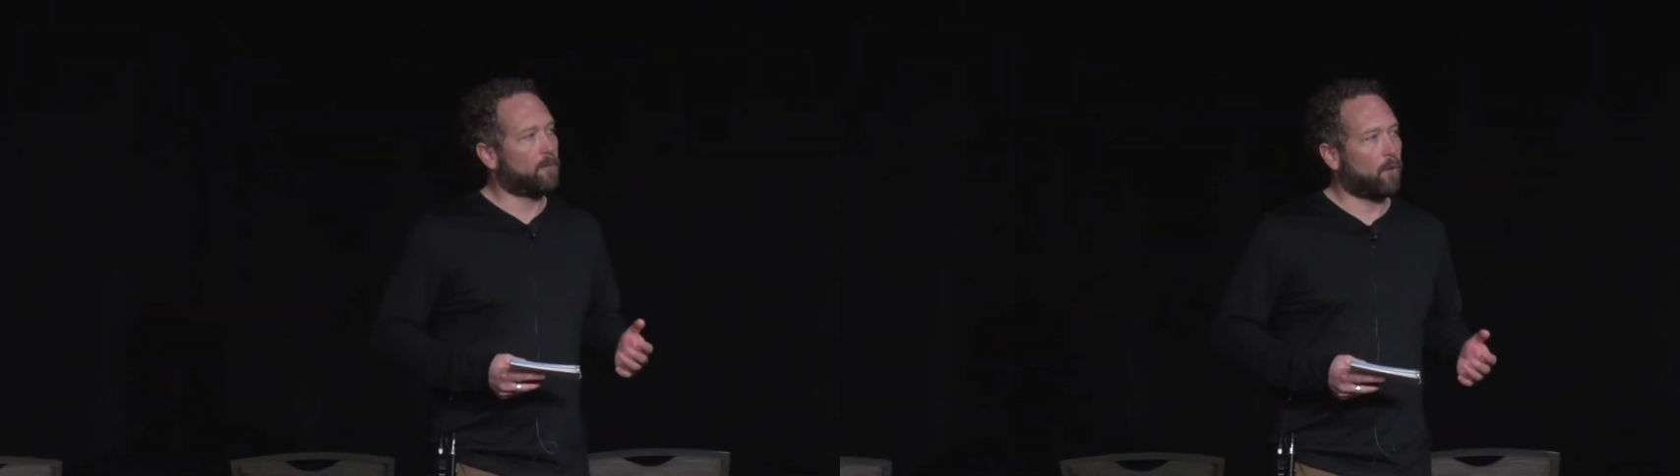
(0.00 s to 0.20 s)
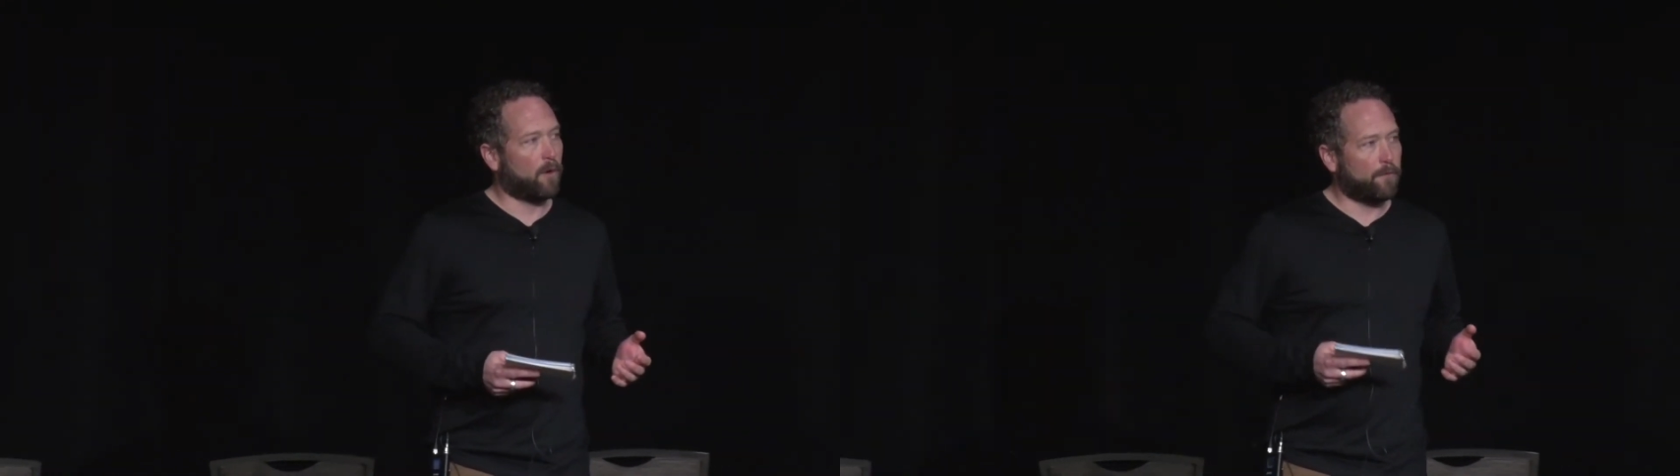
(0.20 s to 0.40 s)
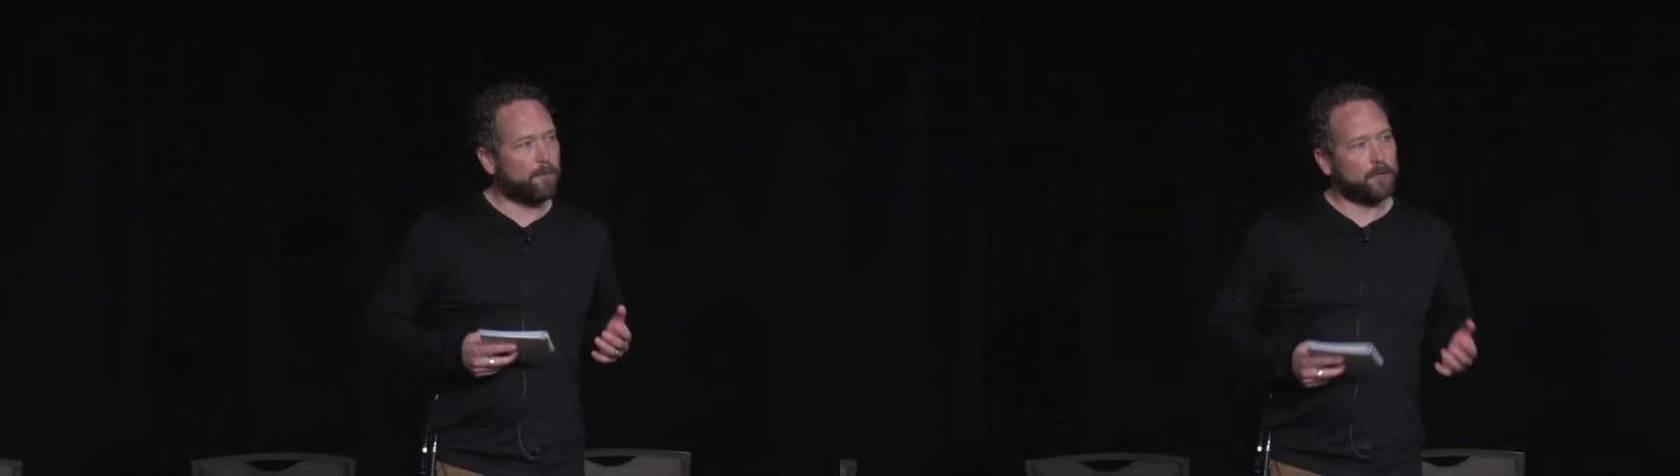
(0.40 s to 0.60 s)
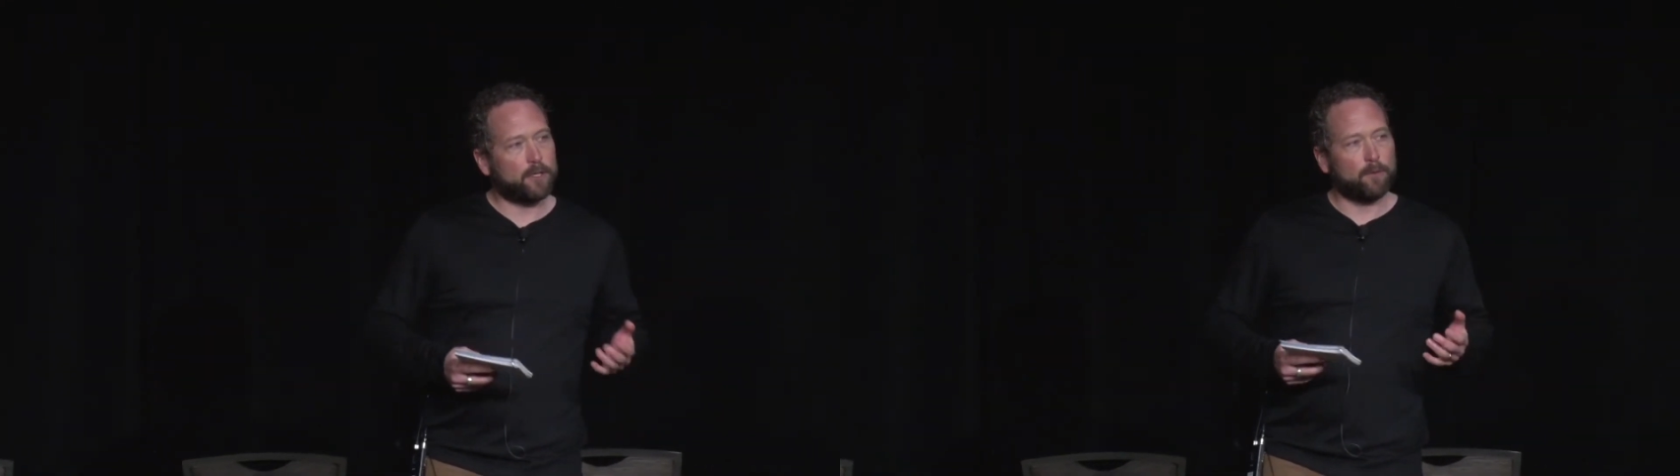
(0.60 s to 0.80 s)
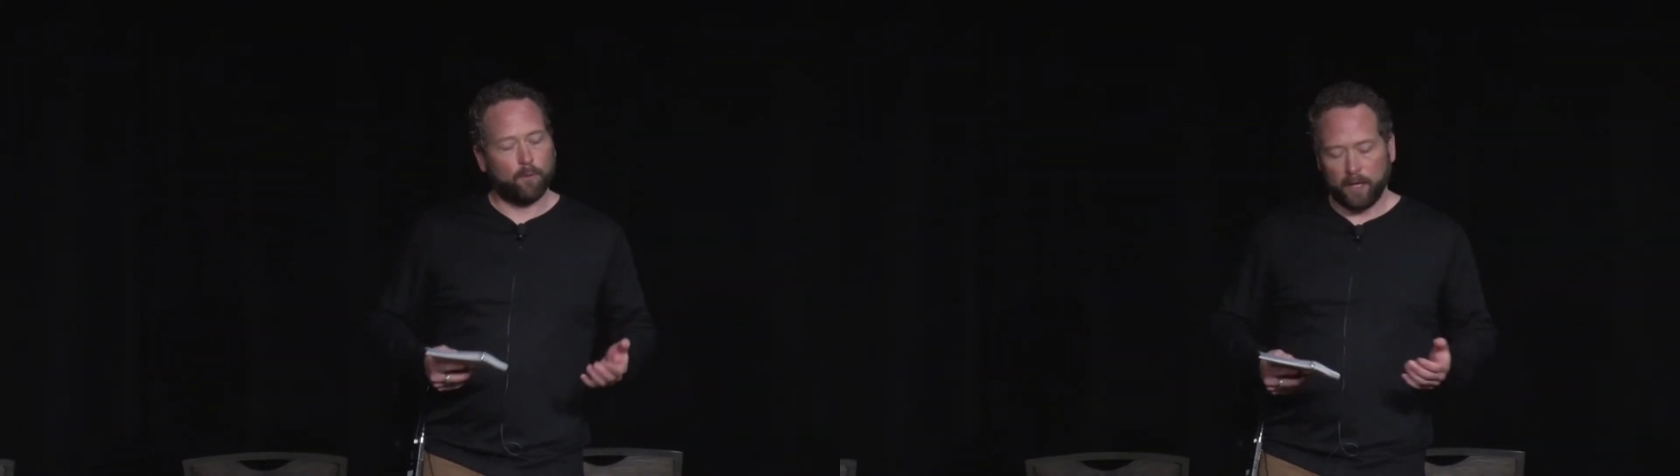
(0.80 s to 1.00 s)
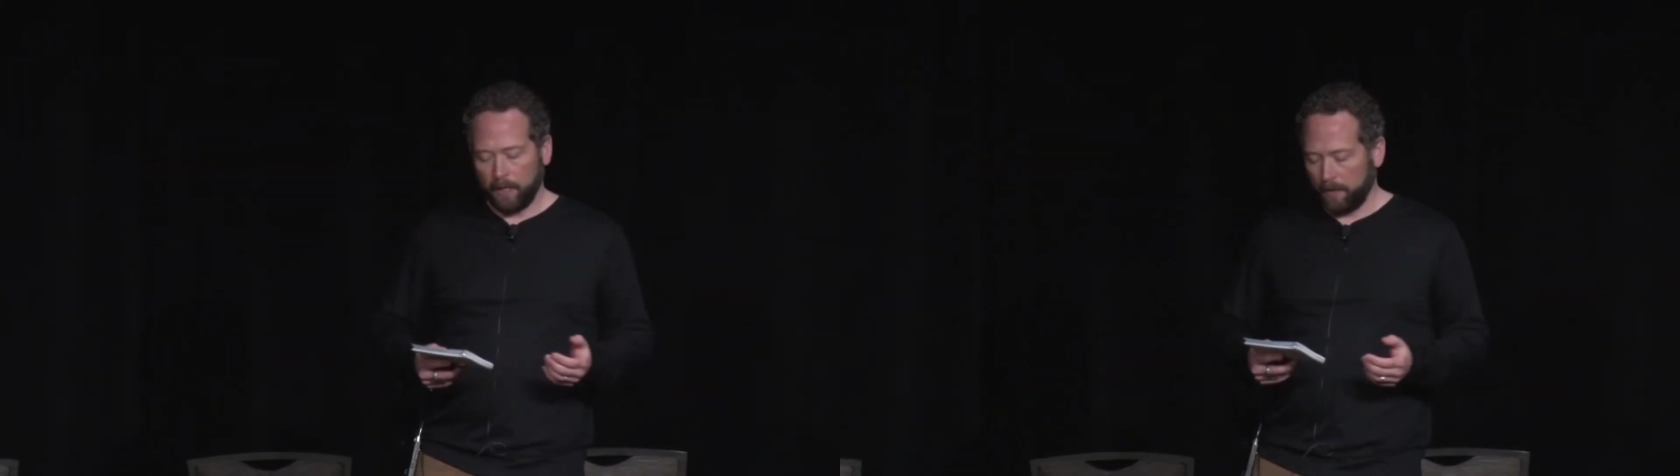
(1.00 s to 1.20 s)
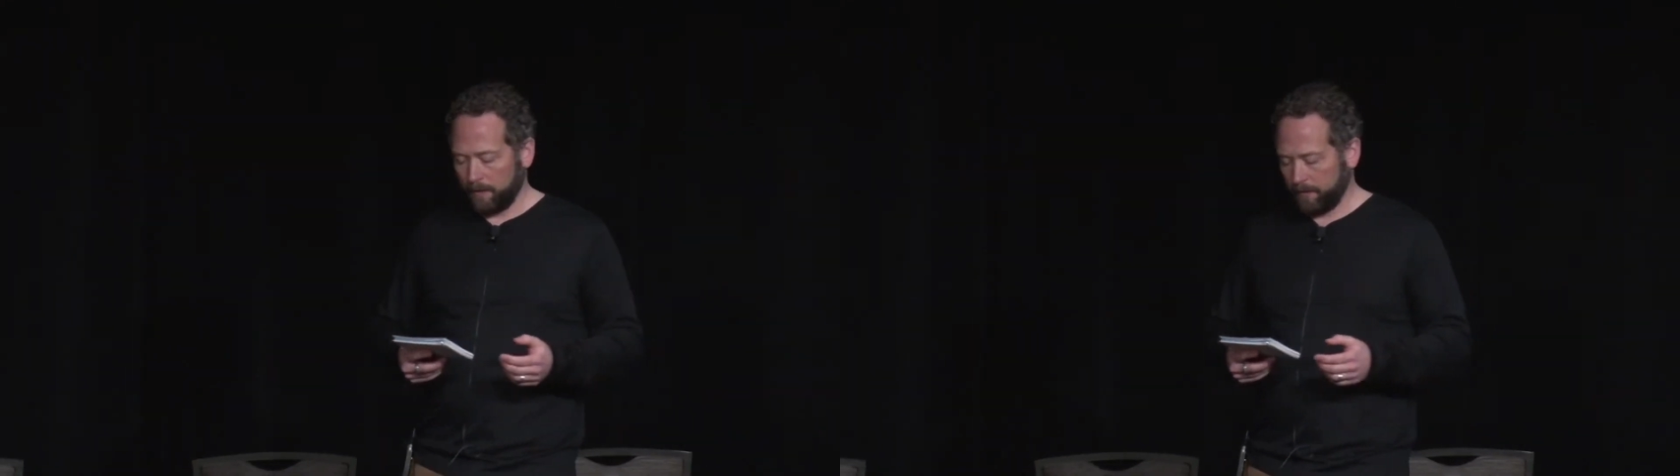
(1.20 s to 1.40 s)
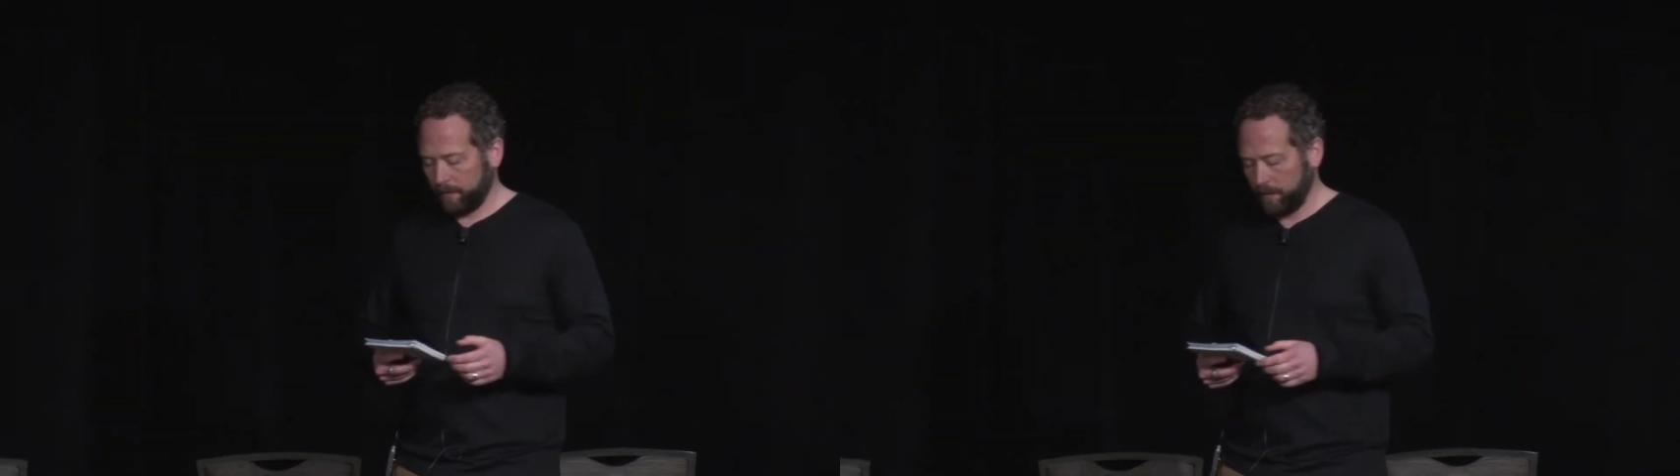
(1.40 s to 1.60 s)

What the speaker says: more efficient way